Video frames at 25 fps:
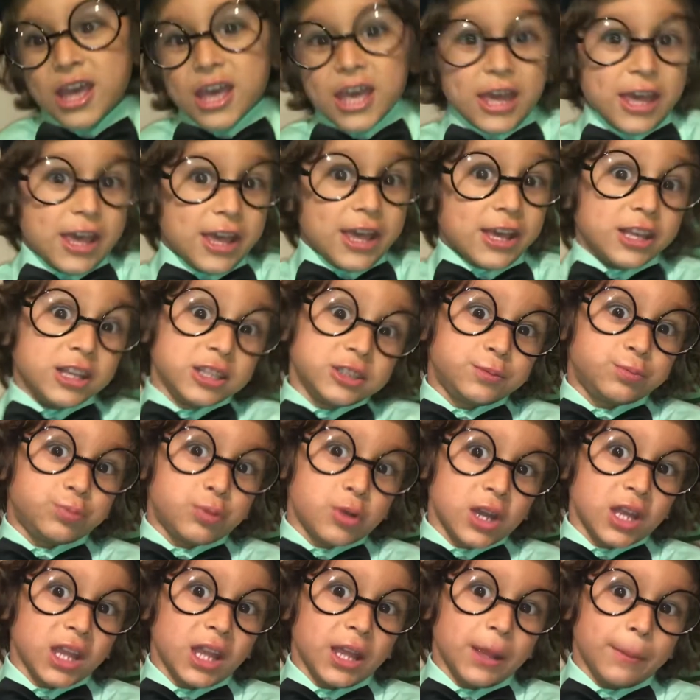is
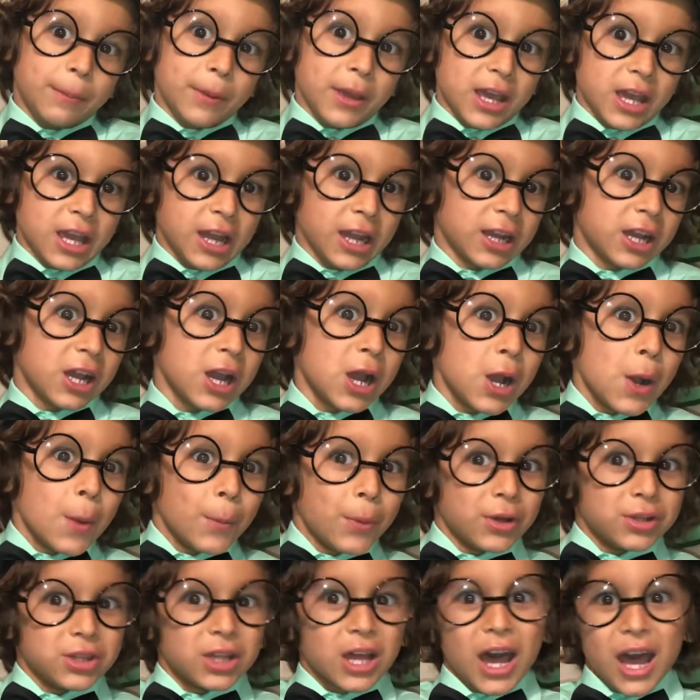pretty big,
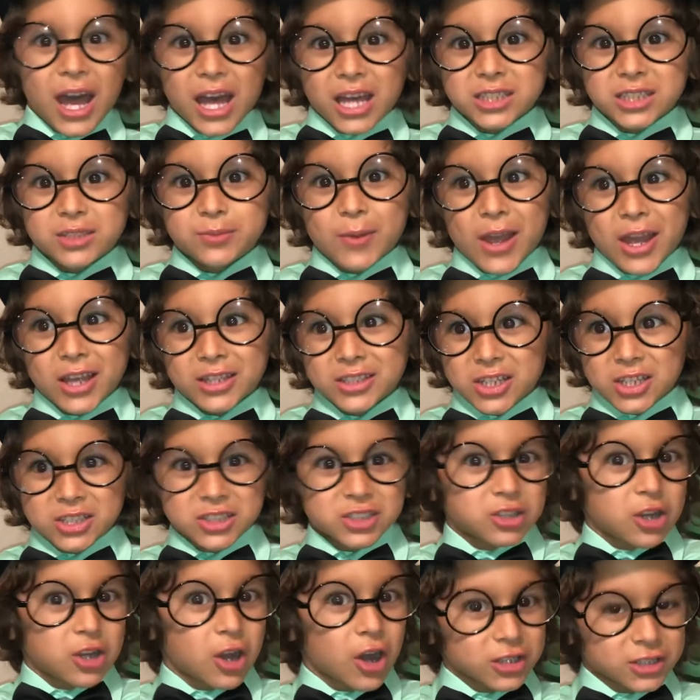but not as big as its
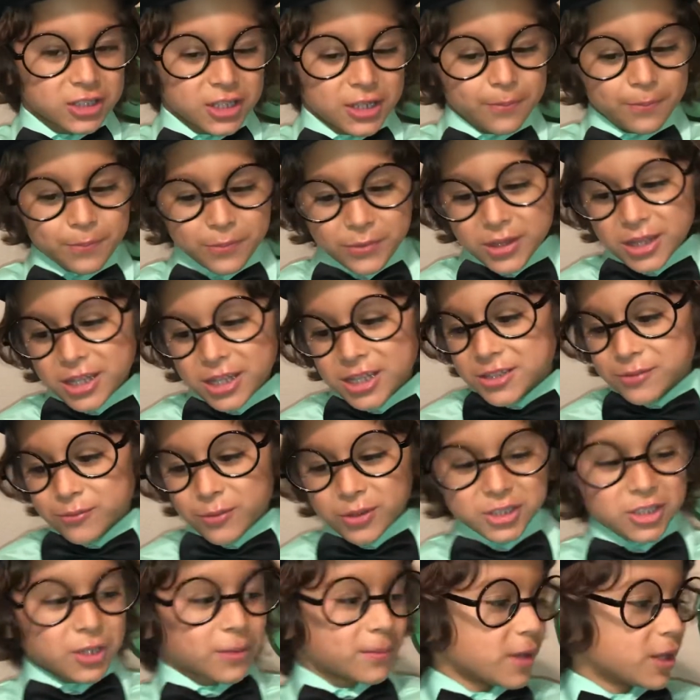cousin,
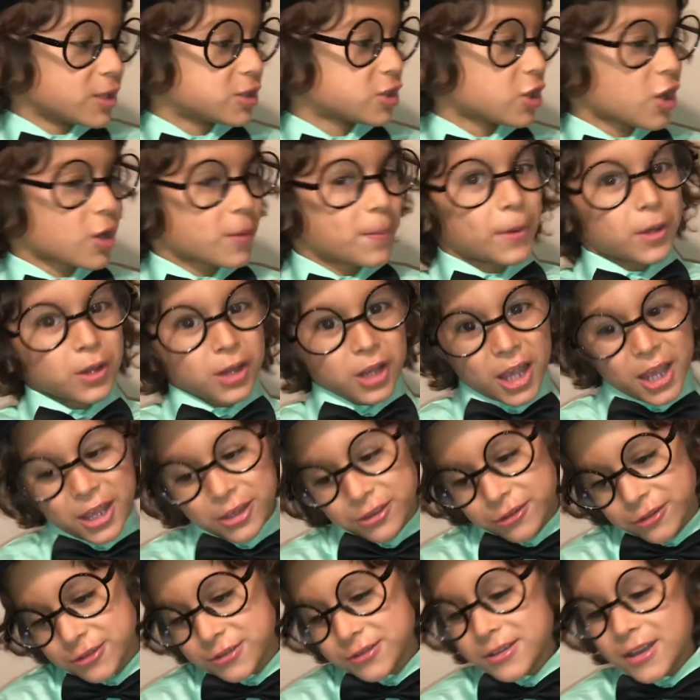which I'm going to talk about
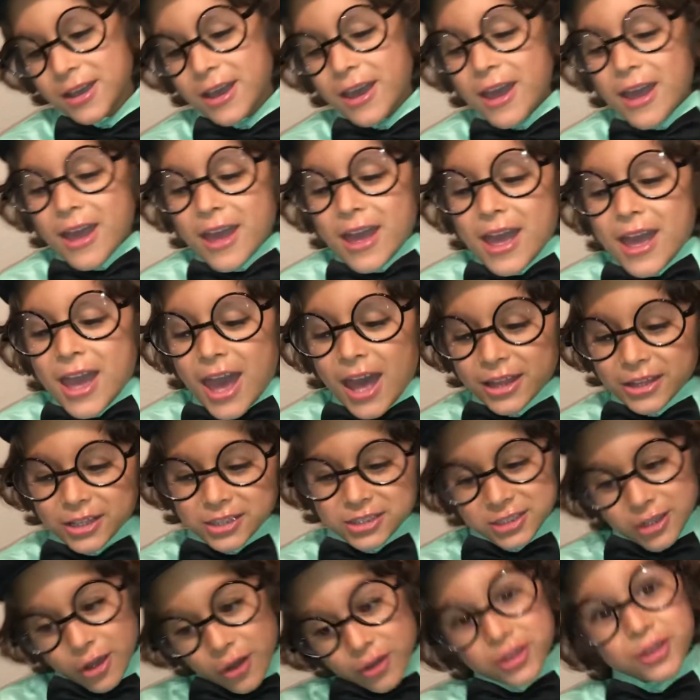later. And the
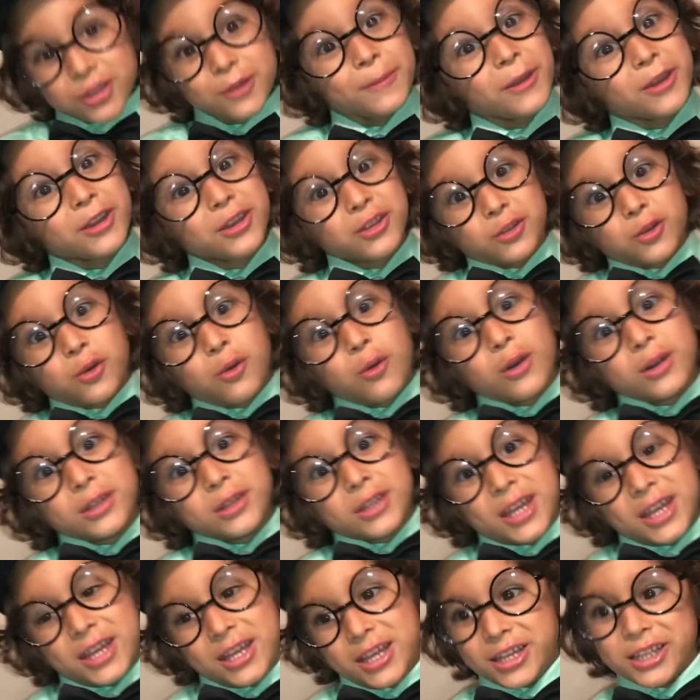South American hornet
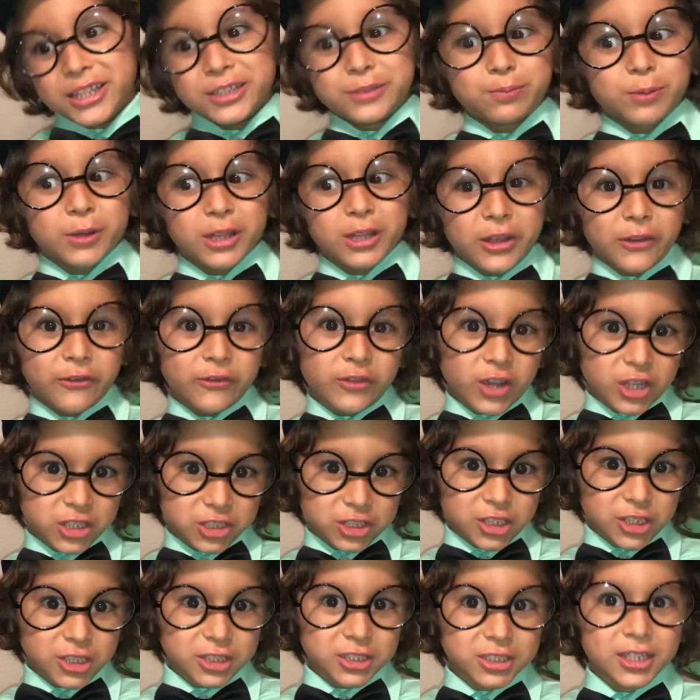is pretty
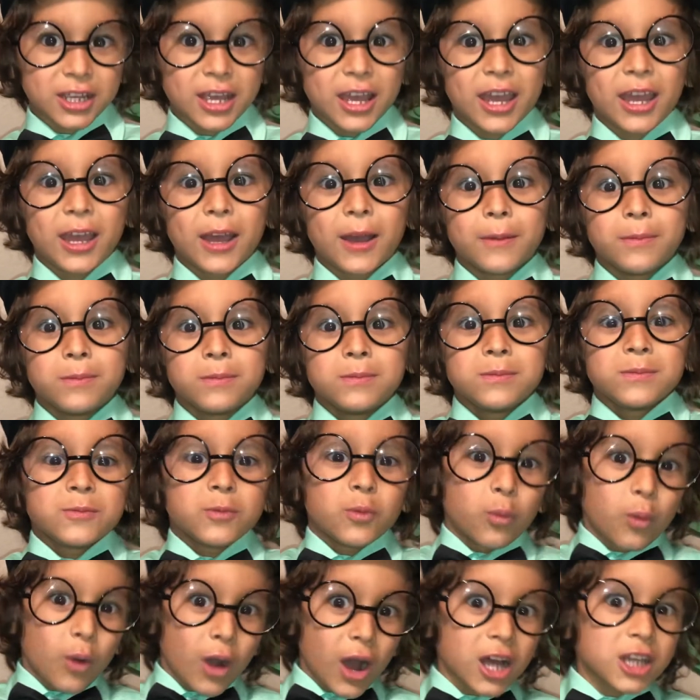vicious. And
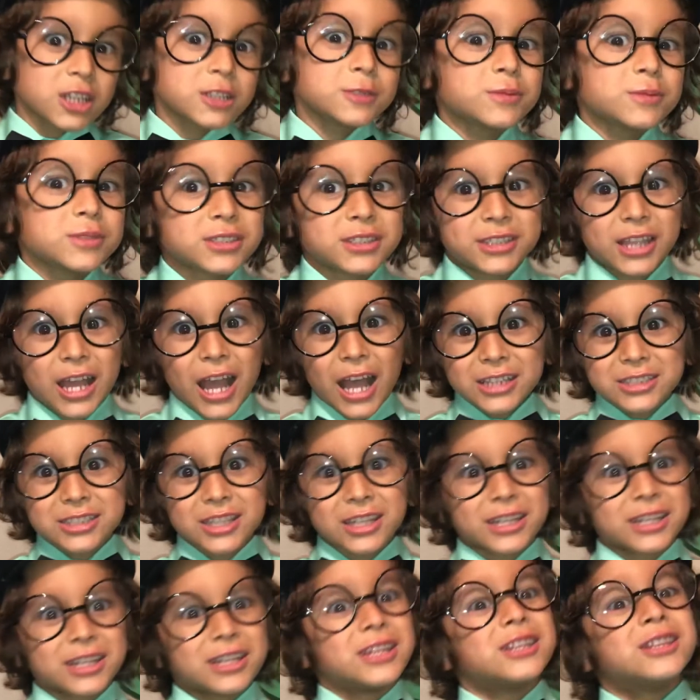wasps, that's
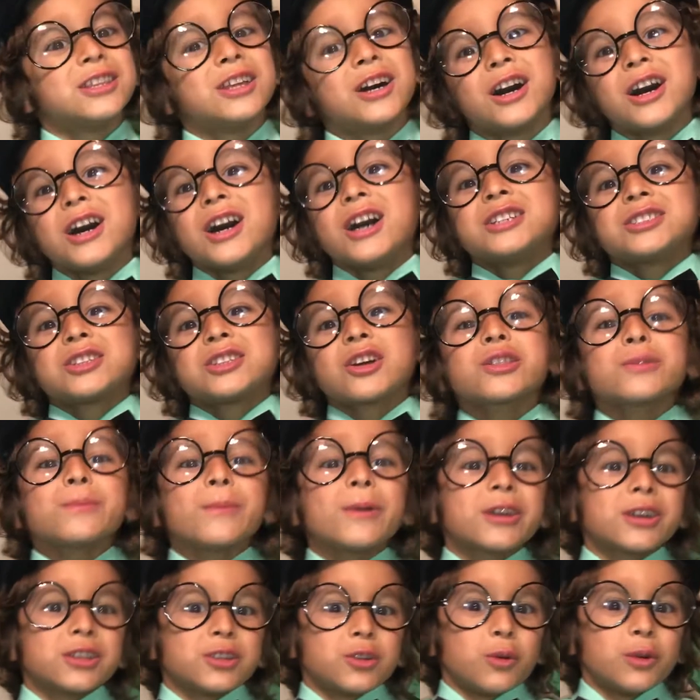like the South
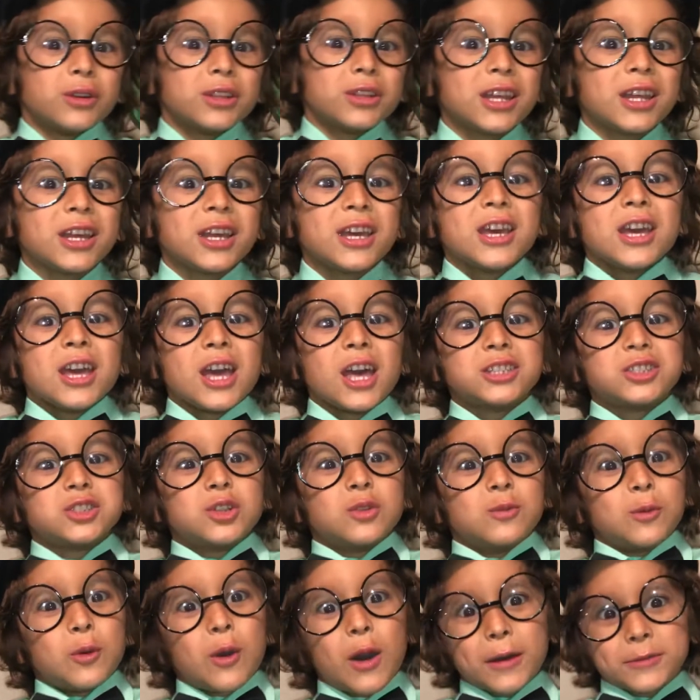American hornet is a
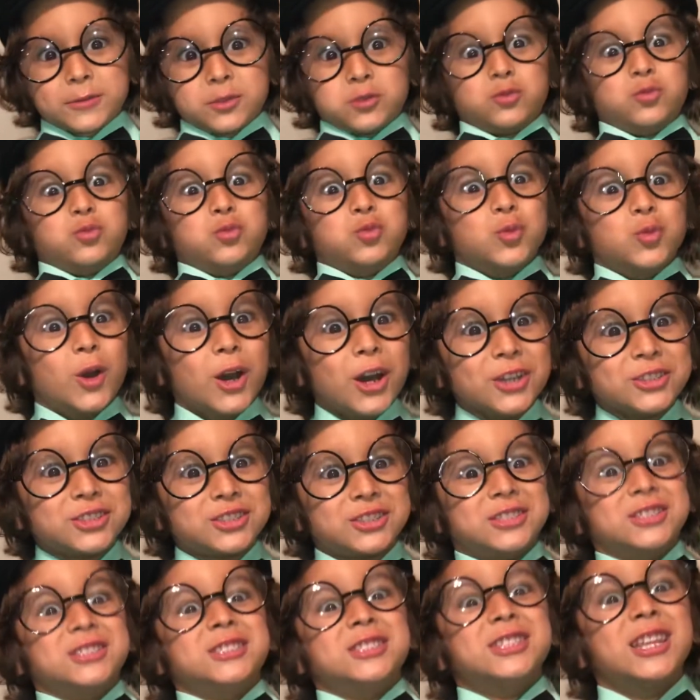wasp's worst
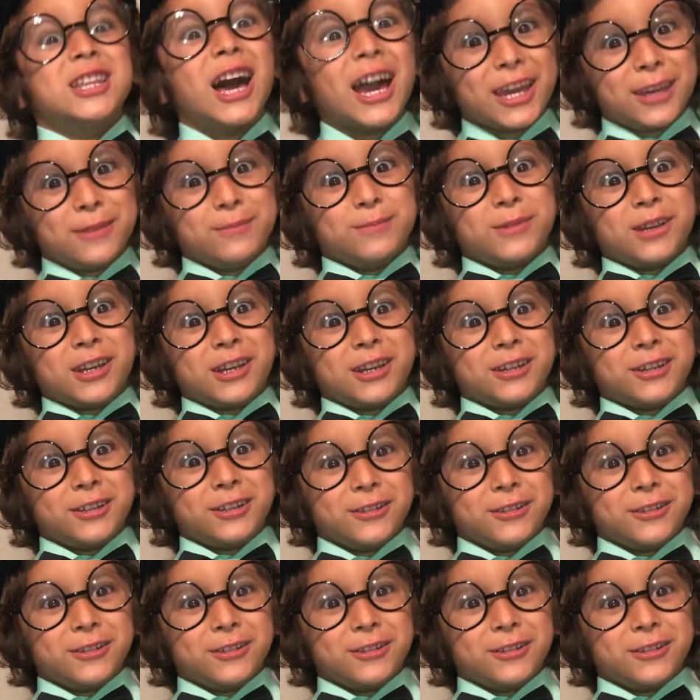nightmare.